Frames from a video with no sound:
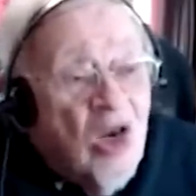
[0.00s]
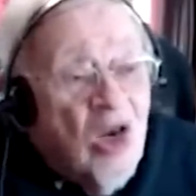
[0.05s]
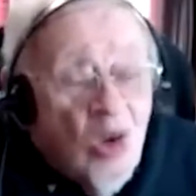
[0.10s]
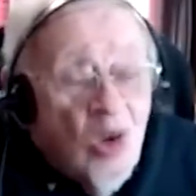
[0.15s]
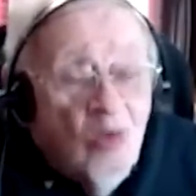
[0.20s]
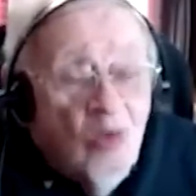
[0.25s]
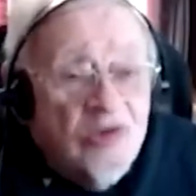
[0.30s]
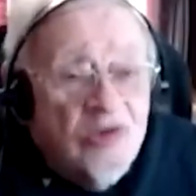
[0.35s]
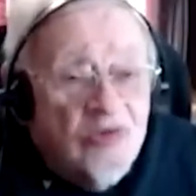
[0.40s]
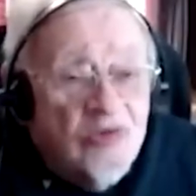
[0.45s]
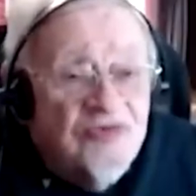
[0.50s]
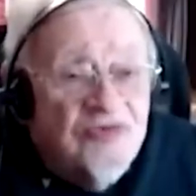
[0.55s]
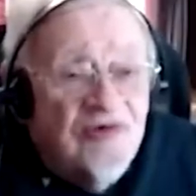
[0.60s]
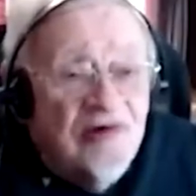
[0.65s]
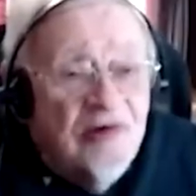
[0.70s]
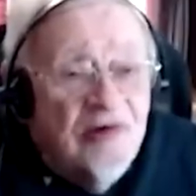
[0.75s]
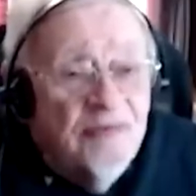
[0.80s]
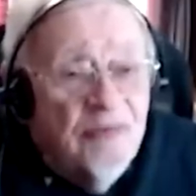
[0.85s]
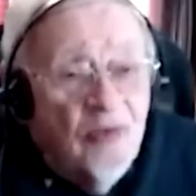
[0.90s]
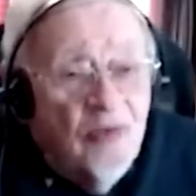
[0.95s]
Louis is
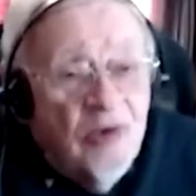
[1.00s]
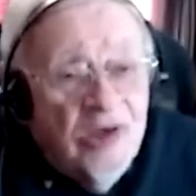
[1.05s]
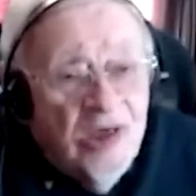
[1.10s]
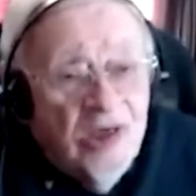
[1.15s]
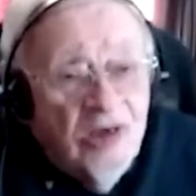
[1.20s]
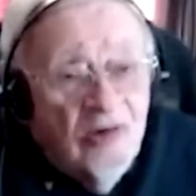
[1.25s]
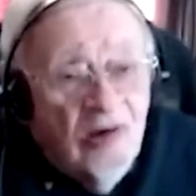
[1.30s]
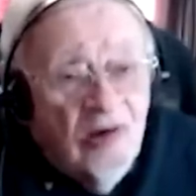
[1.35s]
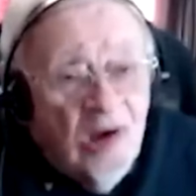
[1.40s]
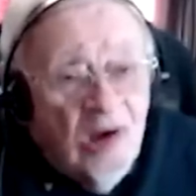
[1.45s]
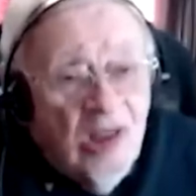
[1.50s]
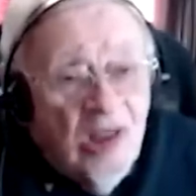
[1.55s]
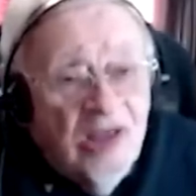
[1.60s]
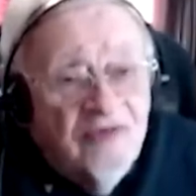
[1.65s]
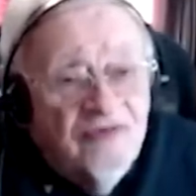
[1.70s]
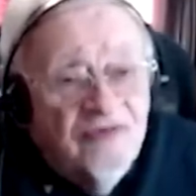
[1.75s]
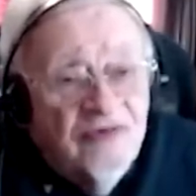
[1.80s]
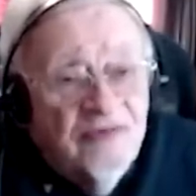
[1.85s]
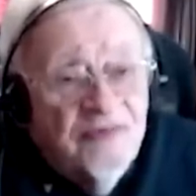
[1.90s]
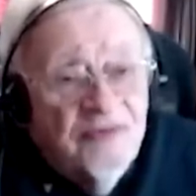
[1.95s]
very important in our life,
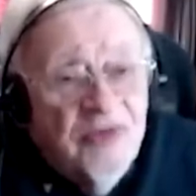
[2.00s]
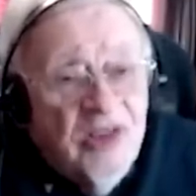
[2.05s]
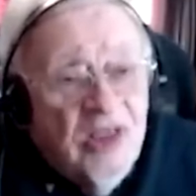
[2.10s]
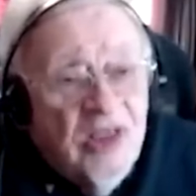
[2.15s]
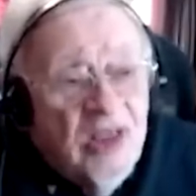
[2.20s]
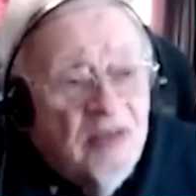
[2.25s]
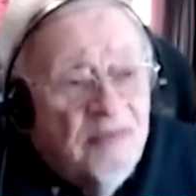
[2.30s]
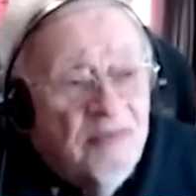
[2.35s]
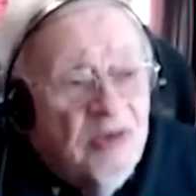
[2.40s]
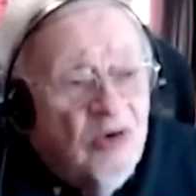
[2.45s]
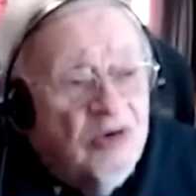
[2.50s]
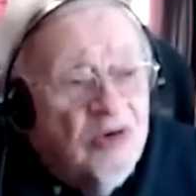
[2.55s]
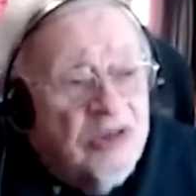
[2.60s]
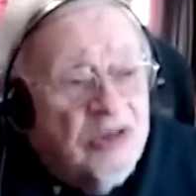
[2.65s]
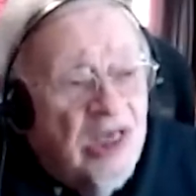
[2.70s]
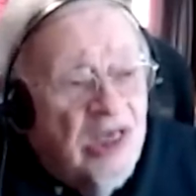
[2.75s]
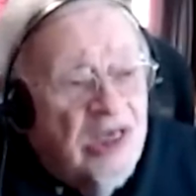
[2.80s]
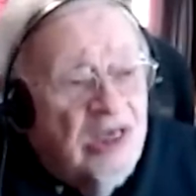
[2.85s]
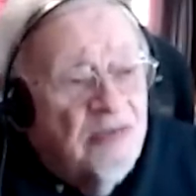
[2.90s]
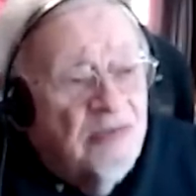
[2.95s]
because
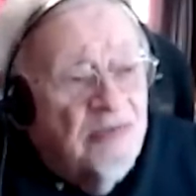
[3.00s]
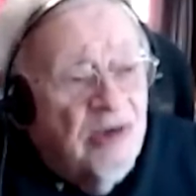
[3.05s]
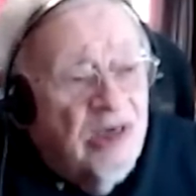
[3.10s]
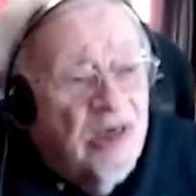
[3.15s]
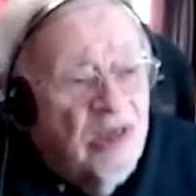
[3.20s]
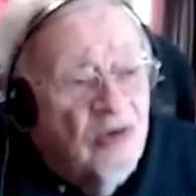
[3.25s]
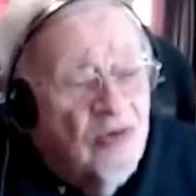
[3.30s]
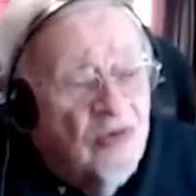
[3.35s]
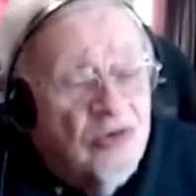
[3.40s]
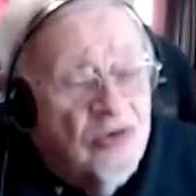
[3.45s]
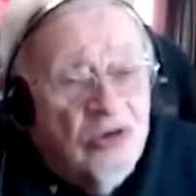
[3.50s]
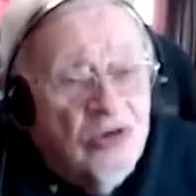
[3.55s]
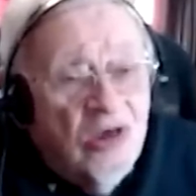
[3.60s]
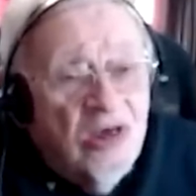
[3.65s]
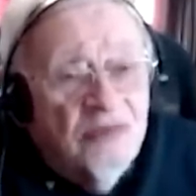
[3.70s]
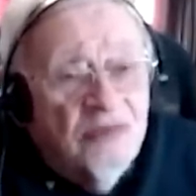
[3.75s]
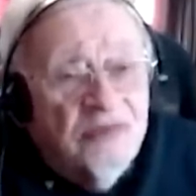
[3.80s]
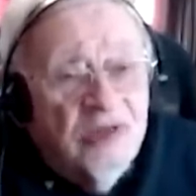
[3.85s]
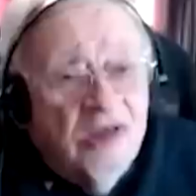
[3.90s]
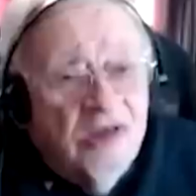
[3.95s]
anybody who stood
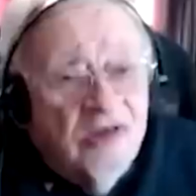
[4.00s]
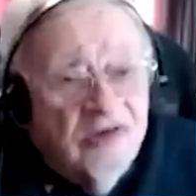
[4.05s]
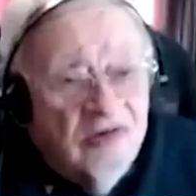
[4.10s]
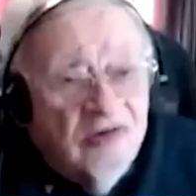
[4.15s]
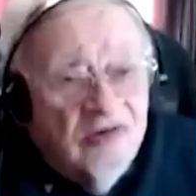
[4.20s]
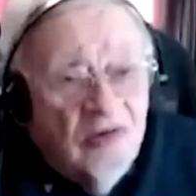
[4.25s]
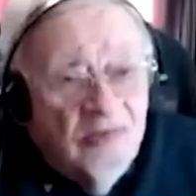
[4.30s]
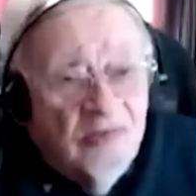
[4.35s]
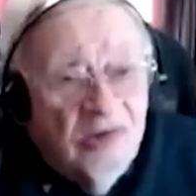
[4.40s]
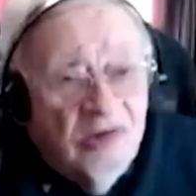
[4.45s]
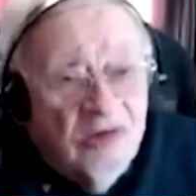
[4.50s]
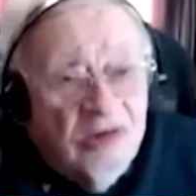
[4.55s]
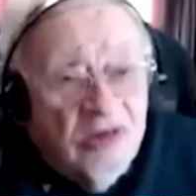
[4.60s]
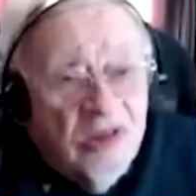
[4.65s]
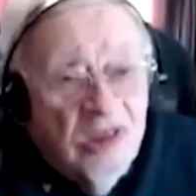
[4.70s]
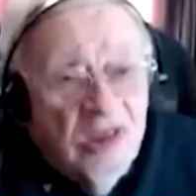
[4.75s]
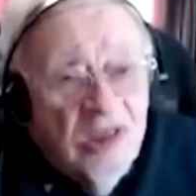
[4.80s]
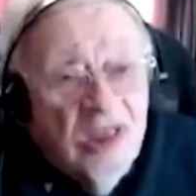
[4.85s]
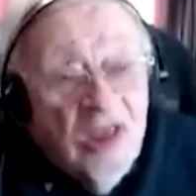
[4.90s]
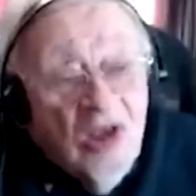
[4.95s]
up to the Germans,
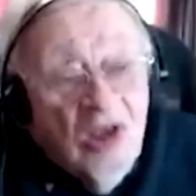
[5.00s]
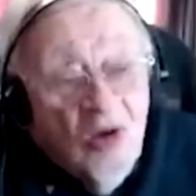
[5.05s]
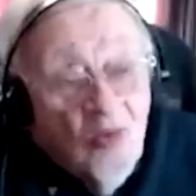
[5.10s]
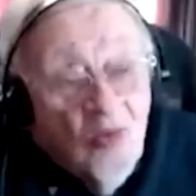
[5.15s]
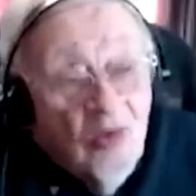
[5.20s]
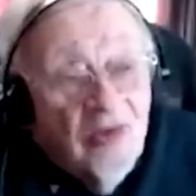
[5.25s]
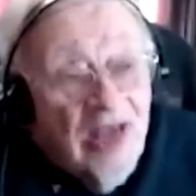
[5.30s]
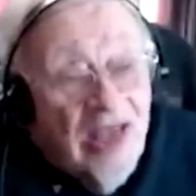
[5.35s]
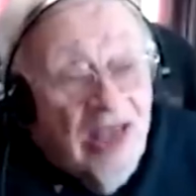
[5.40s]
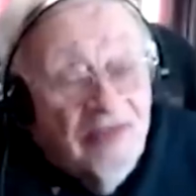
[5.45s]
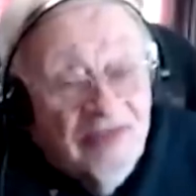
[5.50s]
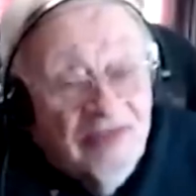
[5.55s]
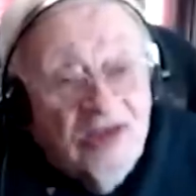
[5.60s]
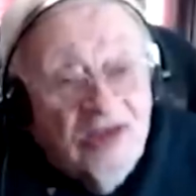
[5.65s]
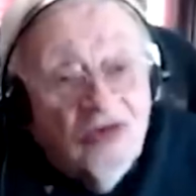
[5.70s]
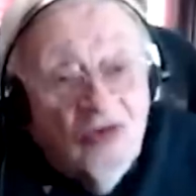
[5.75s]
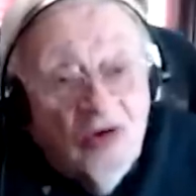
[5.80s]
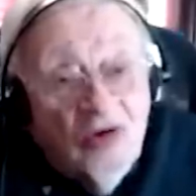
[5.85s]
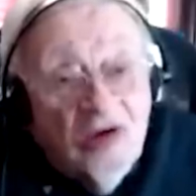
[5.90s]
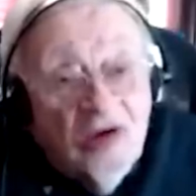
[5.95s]
and they
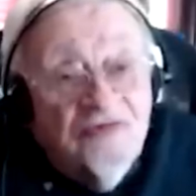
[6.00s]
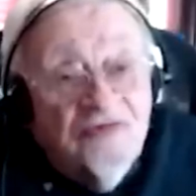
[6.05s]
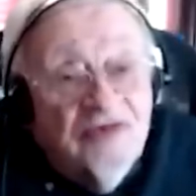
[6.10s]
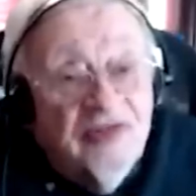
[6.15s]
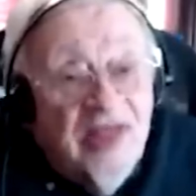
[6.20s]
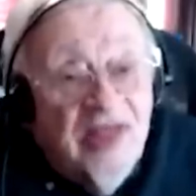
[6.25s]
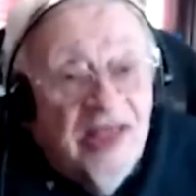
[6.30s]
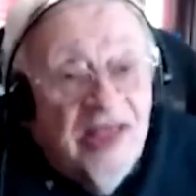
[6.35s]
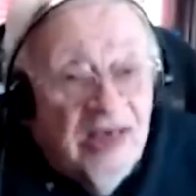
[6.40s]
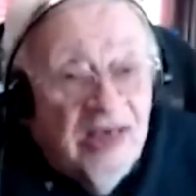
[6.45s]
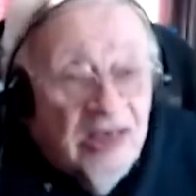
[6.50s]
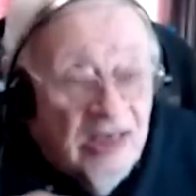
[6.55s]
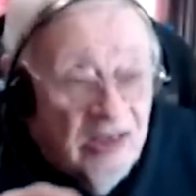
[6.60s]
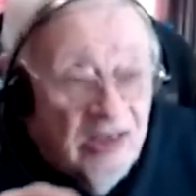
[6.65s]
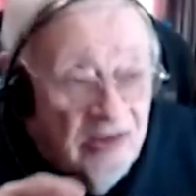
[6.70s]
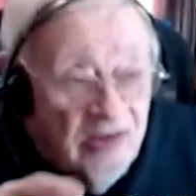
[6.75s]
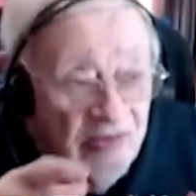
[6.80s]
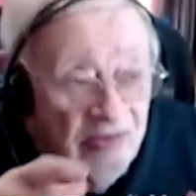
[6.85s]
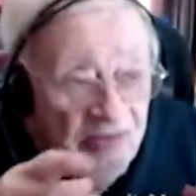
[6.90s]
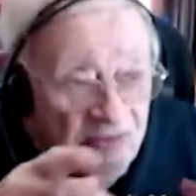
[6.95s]
took it for that,
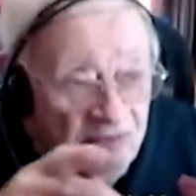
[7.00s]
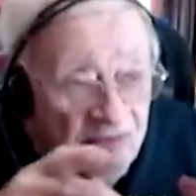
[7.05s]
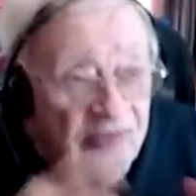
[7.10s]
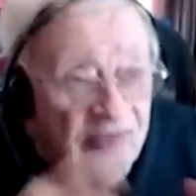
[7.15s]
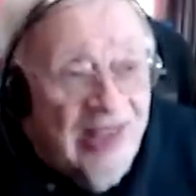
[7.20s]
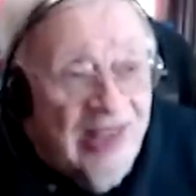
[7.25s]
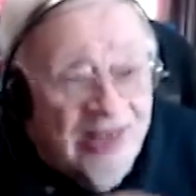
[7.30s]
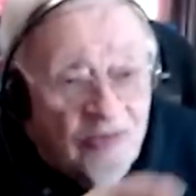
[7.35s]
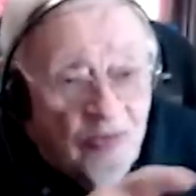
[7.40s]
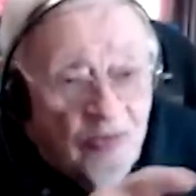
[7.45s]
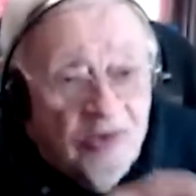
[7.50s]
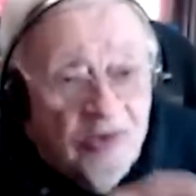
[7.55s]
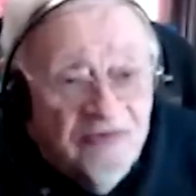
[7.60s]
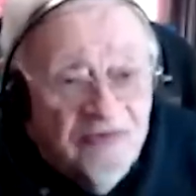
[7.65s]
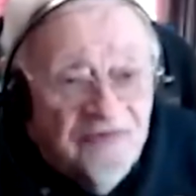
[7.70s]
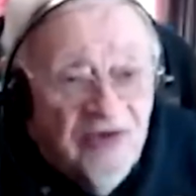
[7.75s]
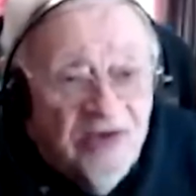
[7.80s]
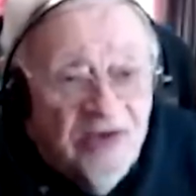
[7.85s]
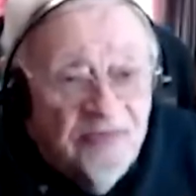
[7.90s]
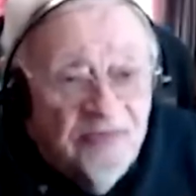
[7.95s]
that's what the
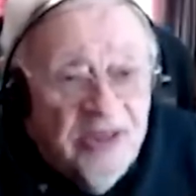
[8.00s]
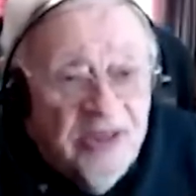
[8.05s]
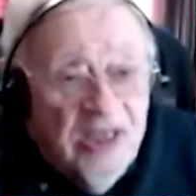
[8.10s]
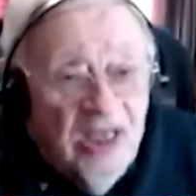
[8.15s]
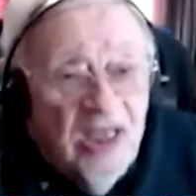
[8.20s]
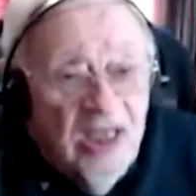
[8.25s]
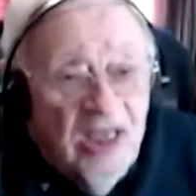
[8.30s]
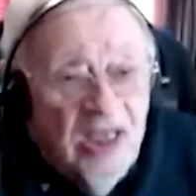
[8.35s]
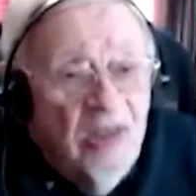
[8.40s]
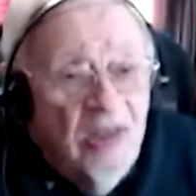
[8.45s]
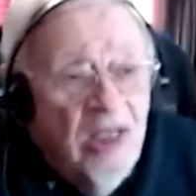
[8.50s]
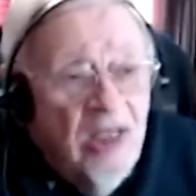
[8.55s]
fight became.